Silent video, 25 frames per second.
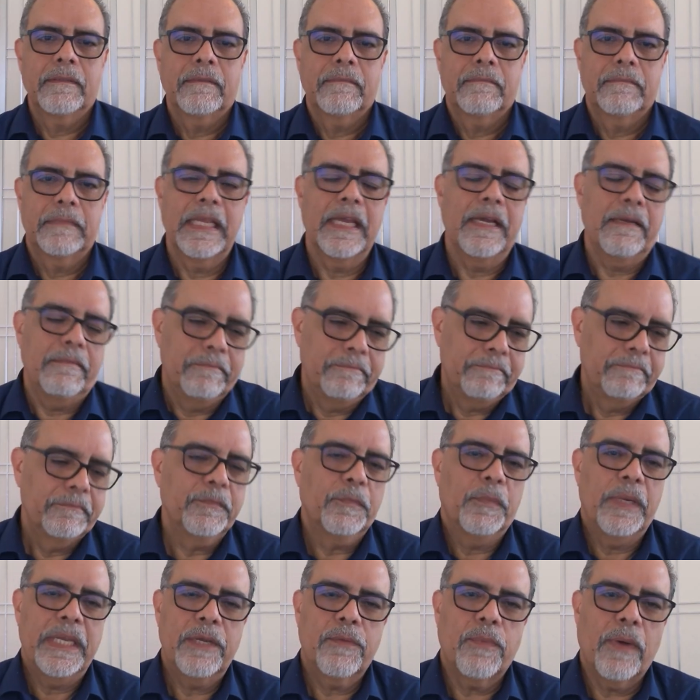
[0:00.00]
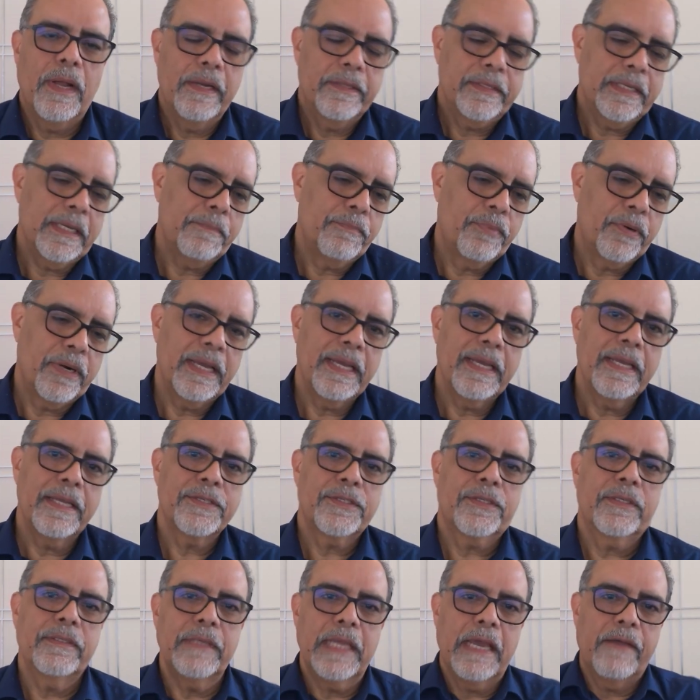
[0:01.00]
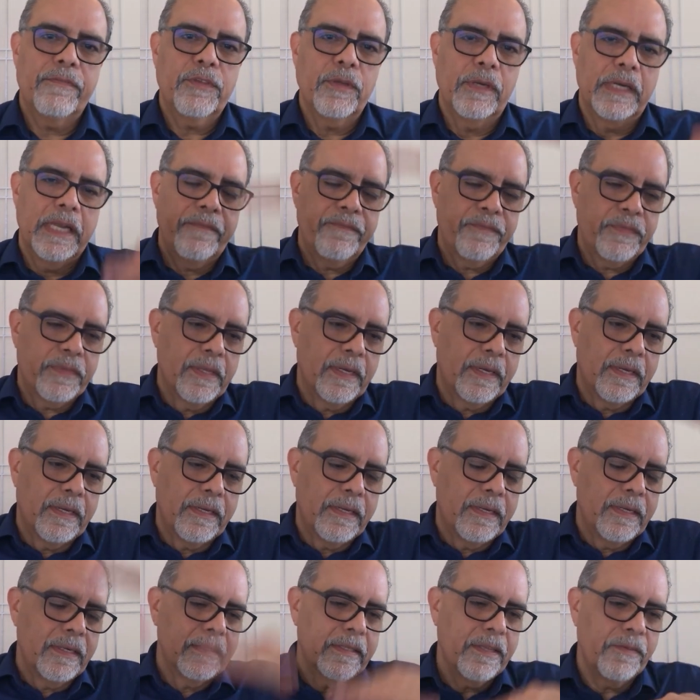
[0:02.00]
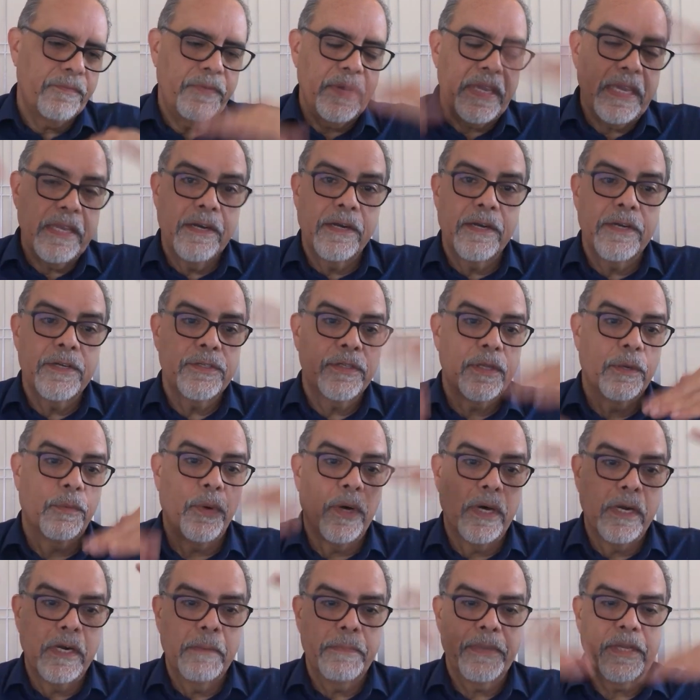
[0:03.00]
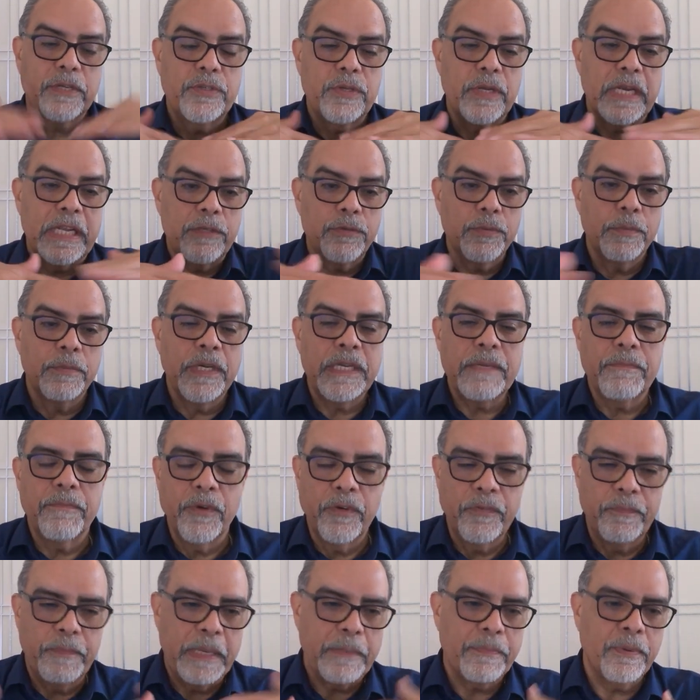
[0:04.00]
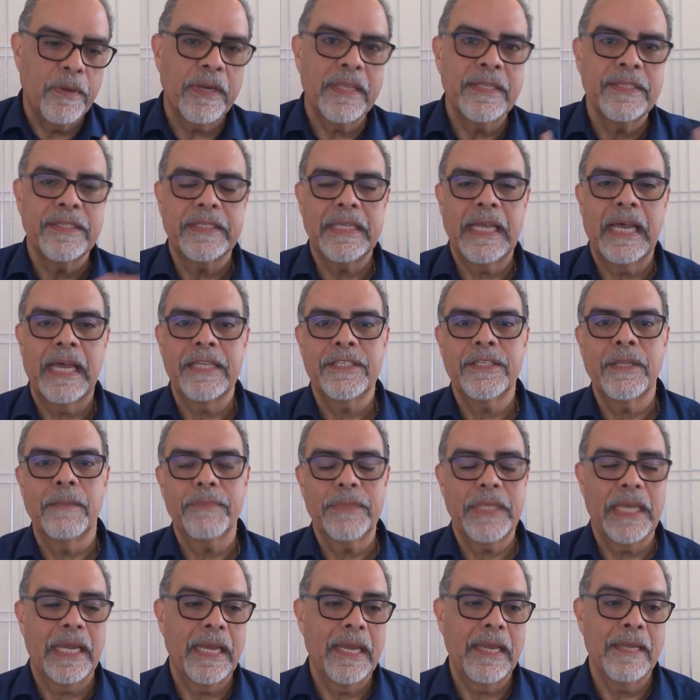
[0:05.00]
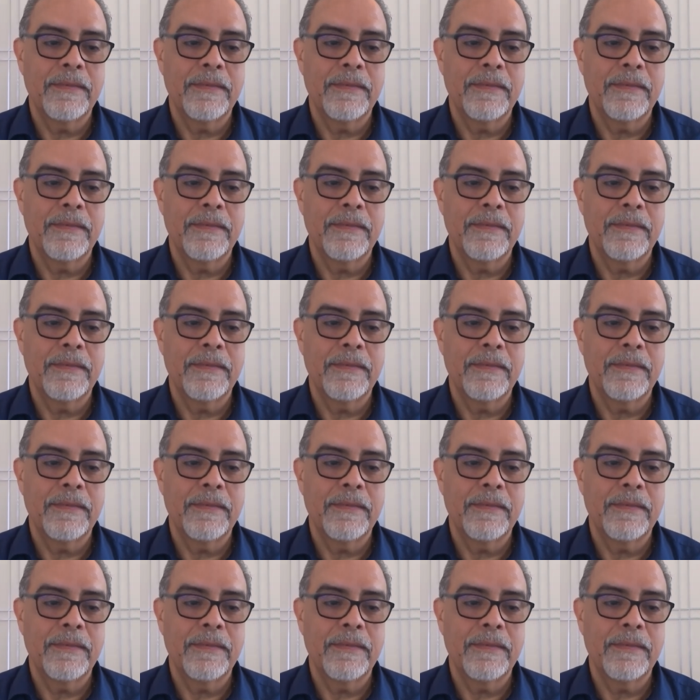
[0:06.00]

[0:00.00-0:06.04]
Yeah, wing quality breasts. You have to lift the feeders, the water, because you need to move people inside sometimes.